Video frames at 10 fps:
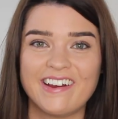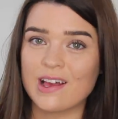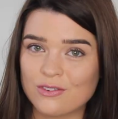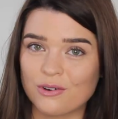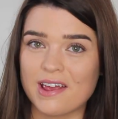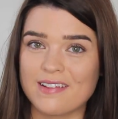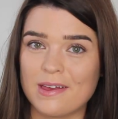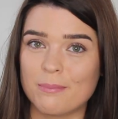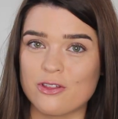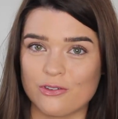Sounds
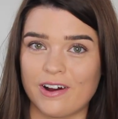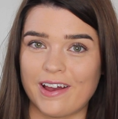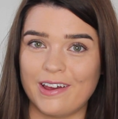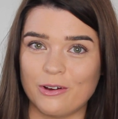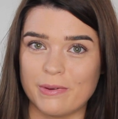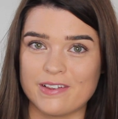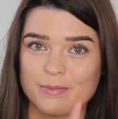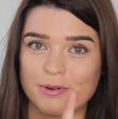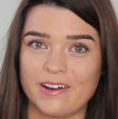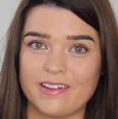crazy, but try it, you'll be
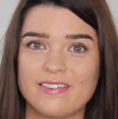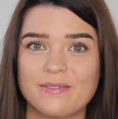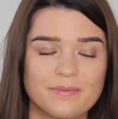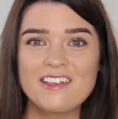surprised.